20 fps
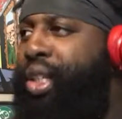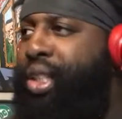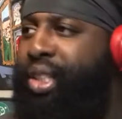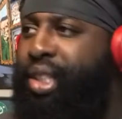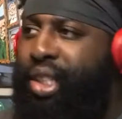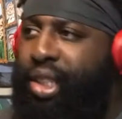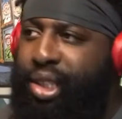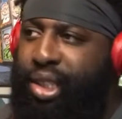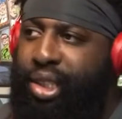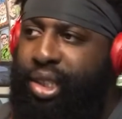
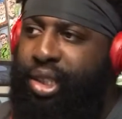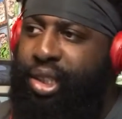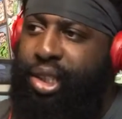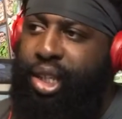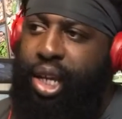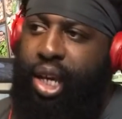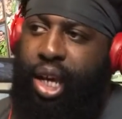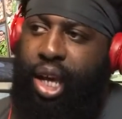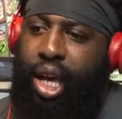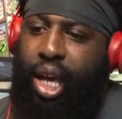And this
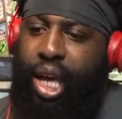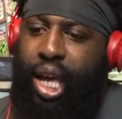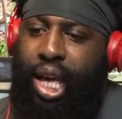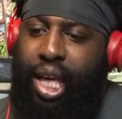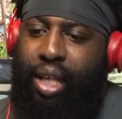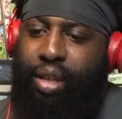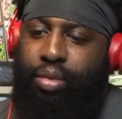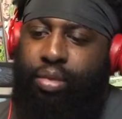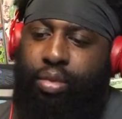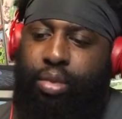
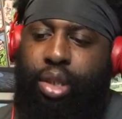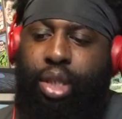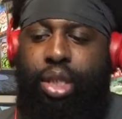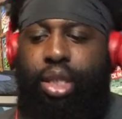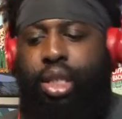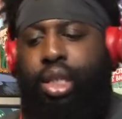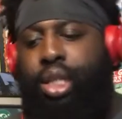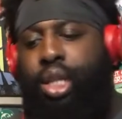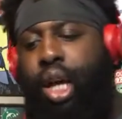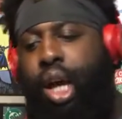
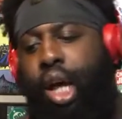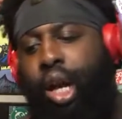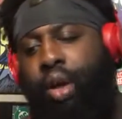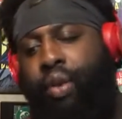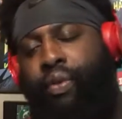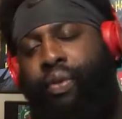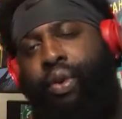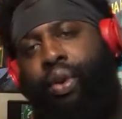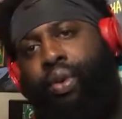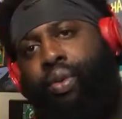is kind
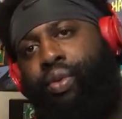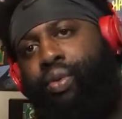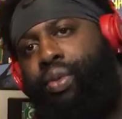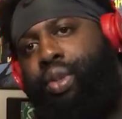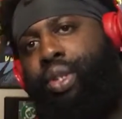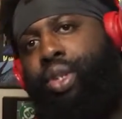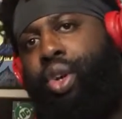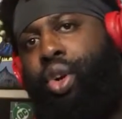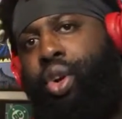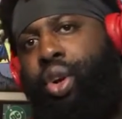of a
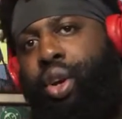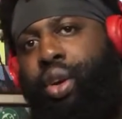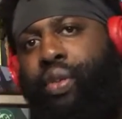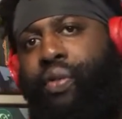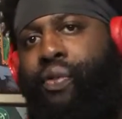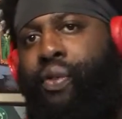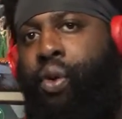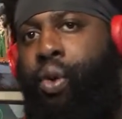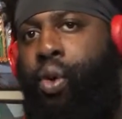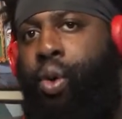return to
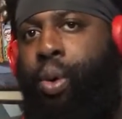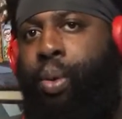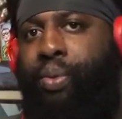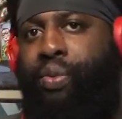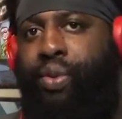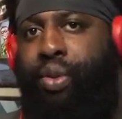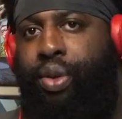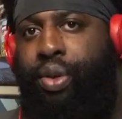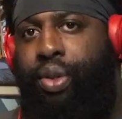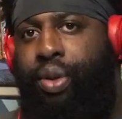form
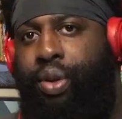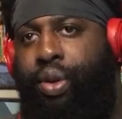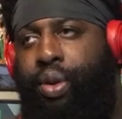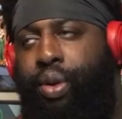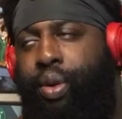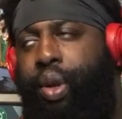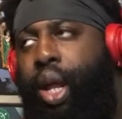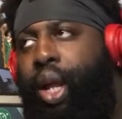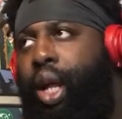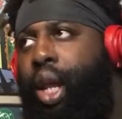for
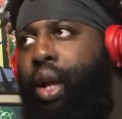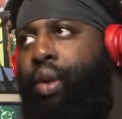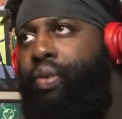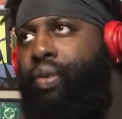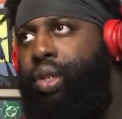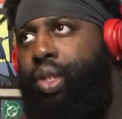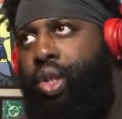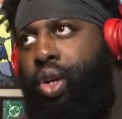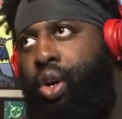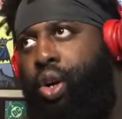the
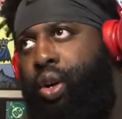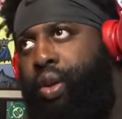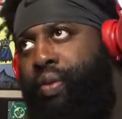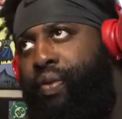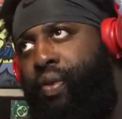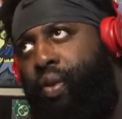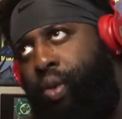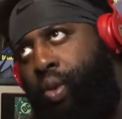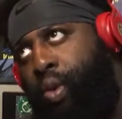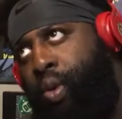
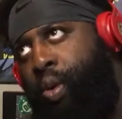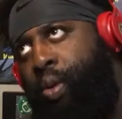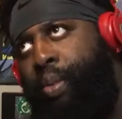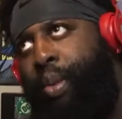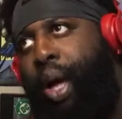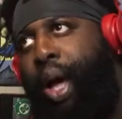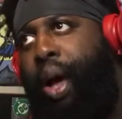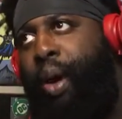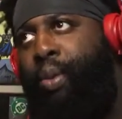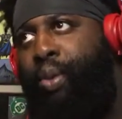
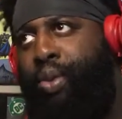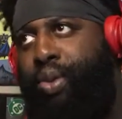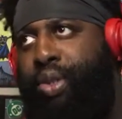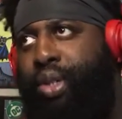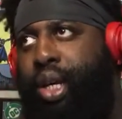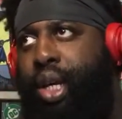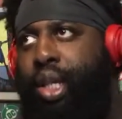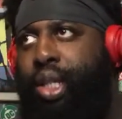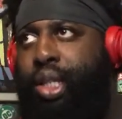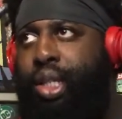I will
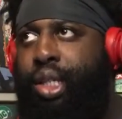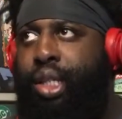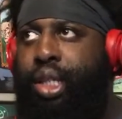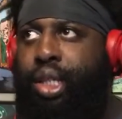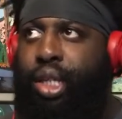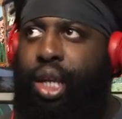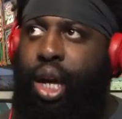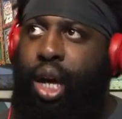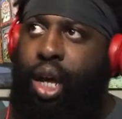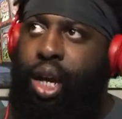say this
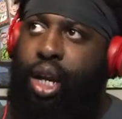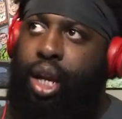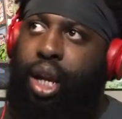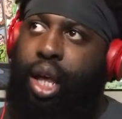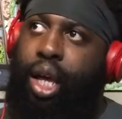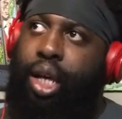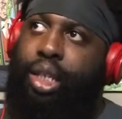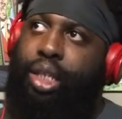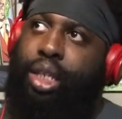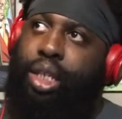is kind of
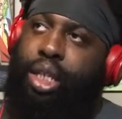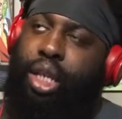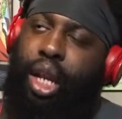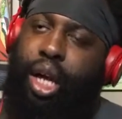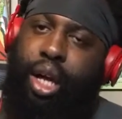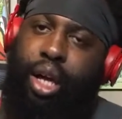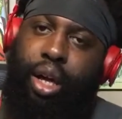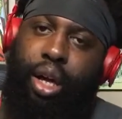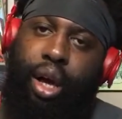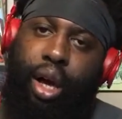like just
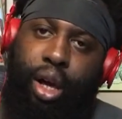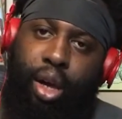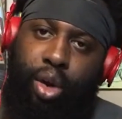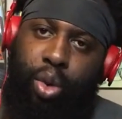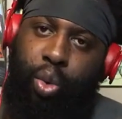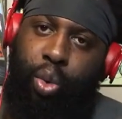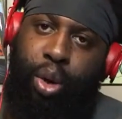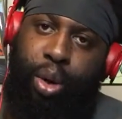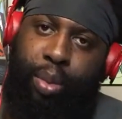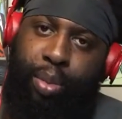like a
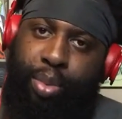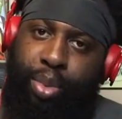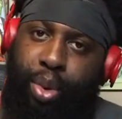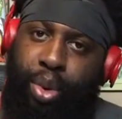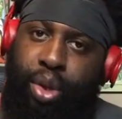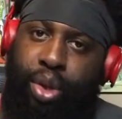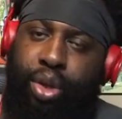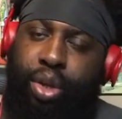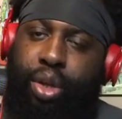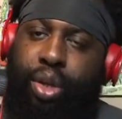quick
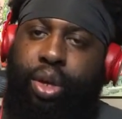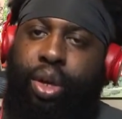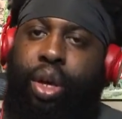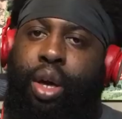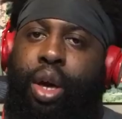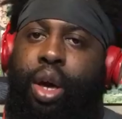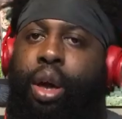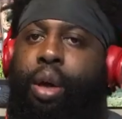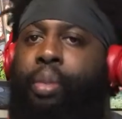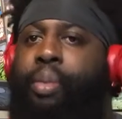breather
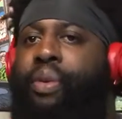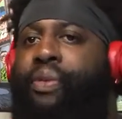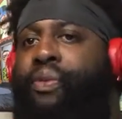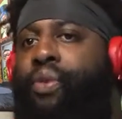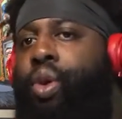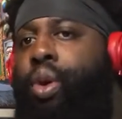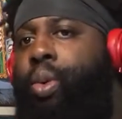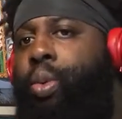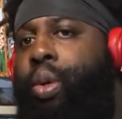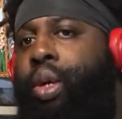
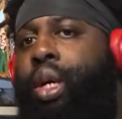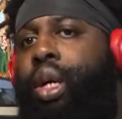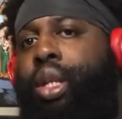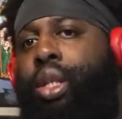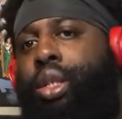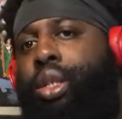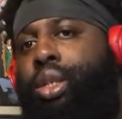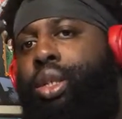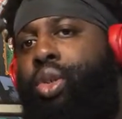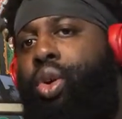before we
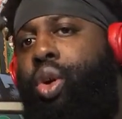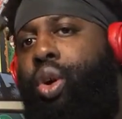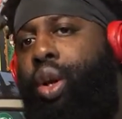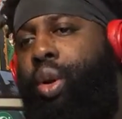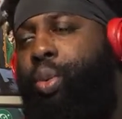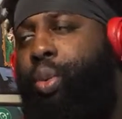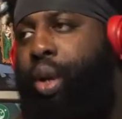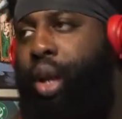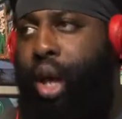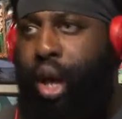get
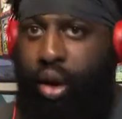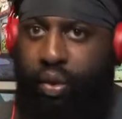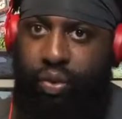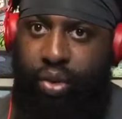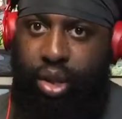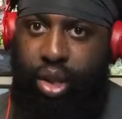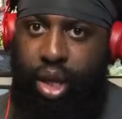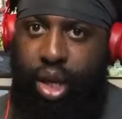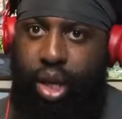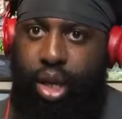started with
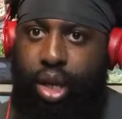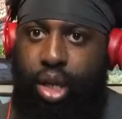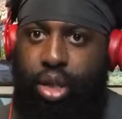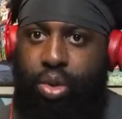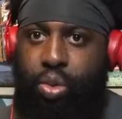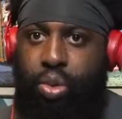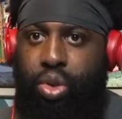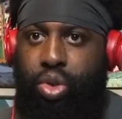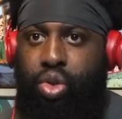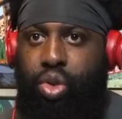everything
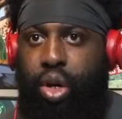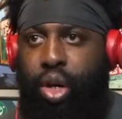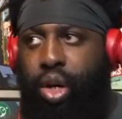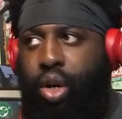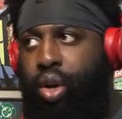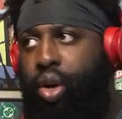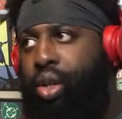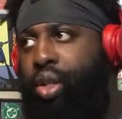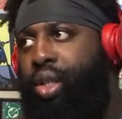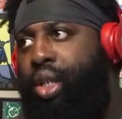else with the
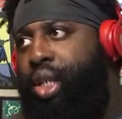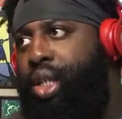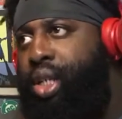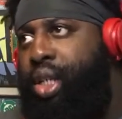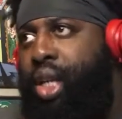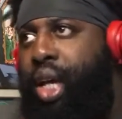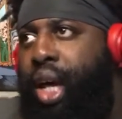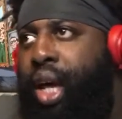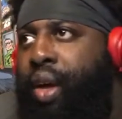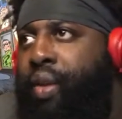train. You know,
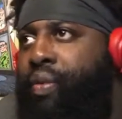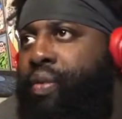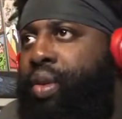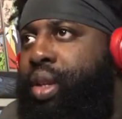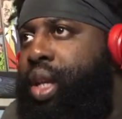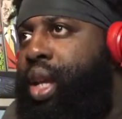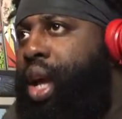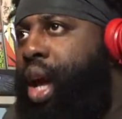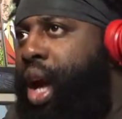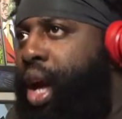this
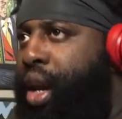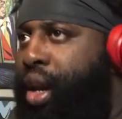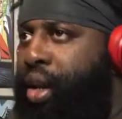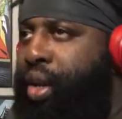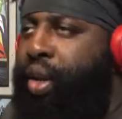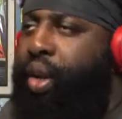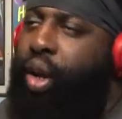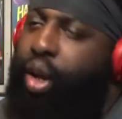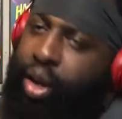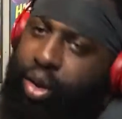kind
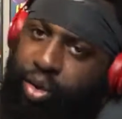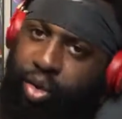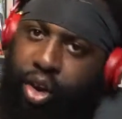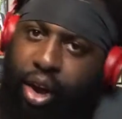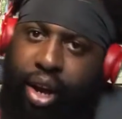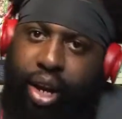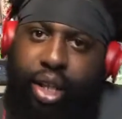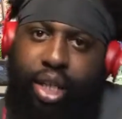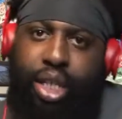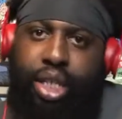of
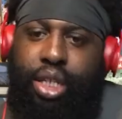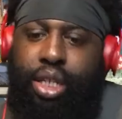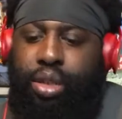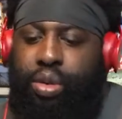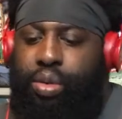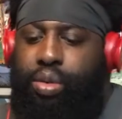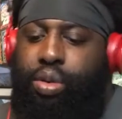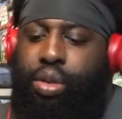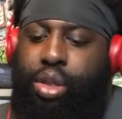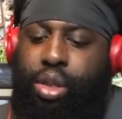granted,
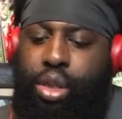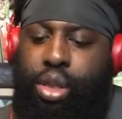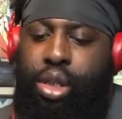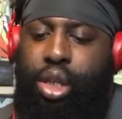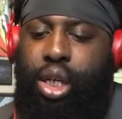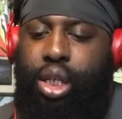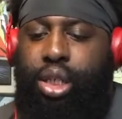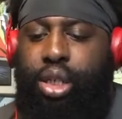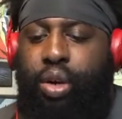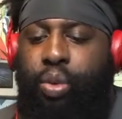this
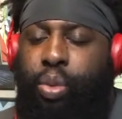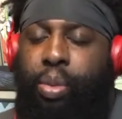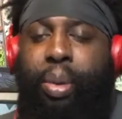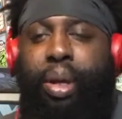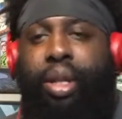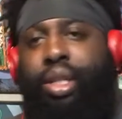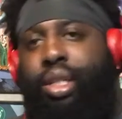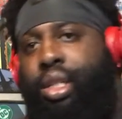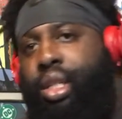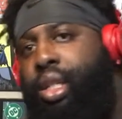next stuff we're
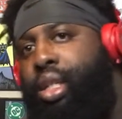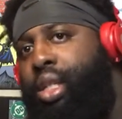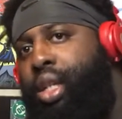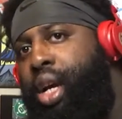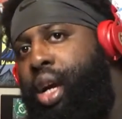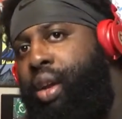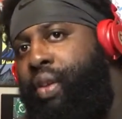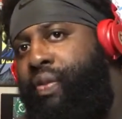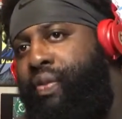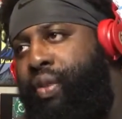about to see is
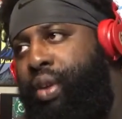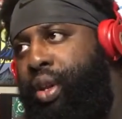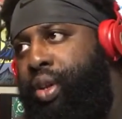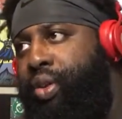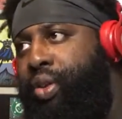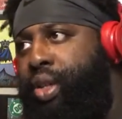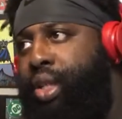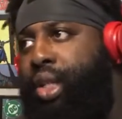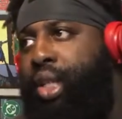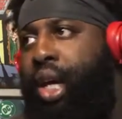kind of
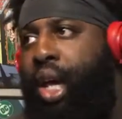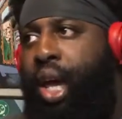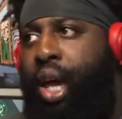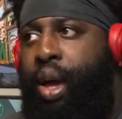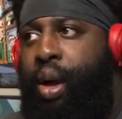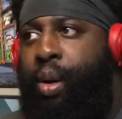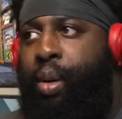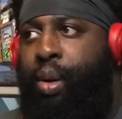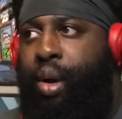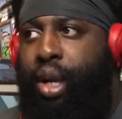fillerish,
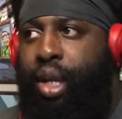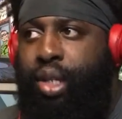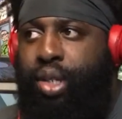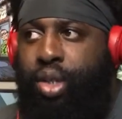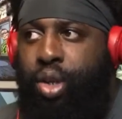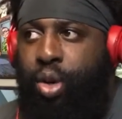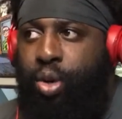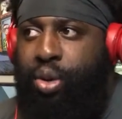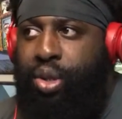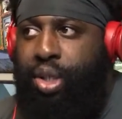and
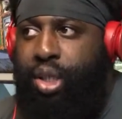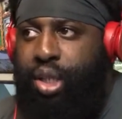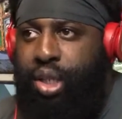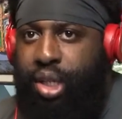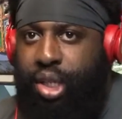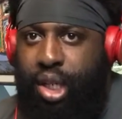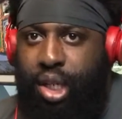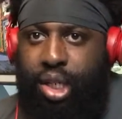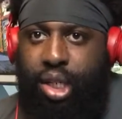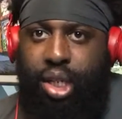so it's
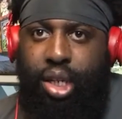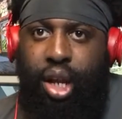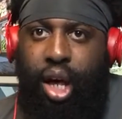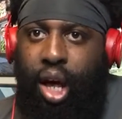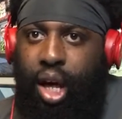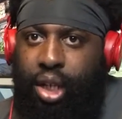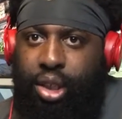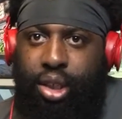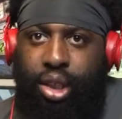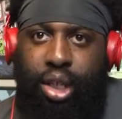just
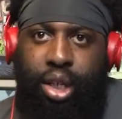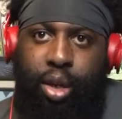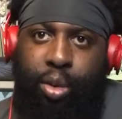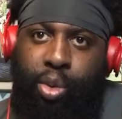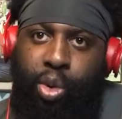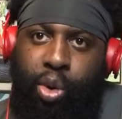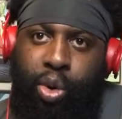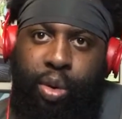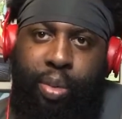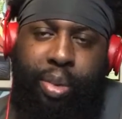Asta and
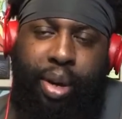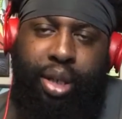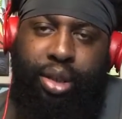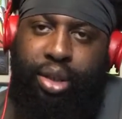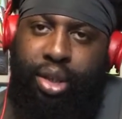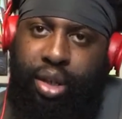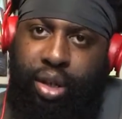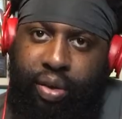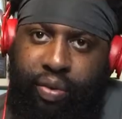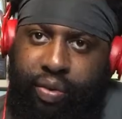them going back
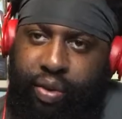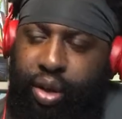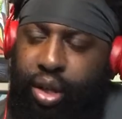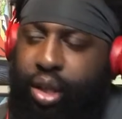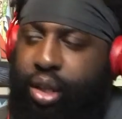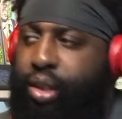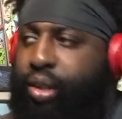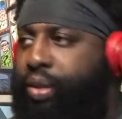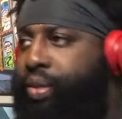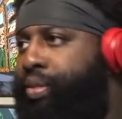to their
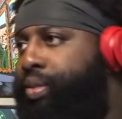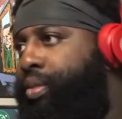village.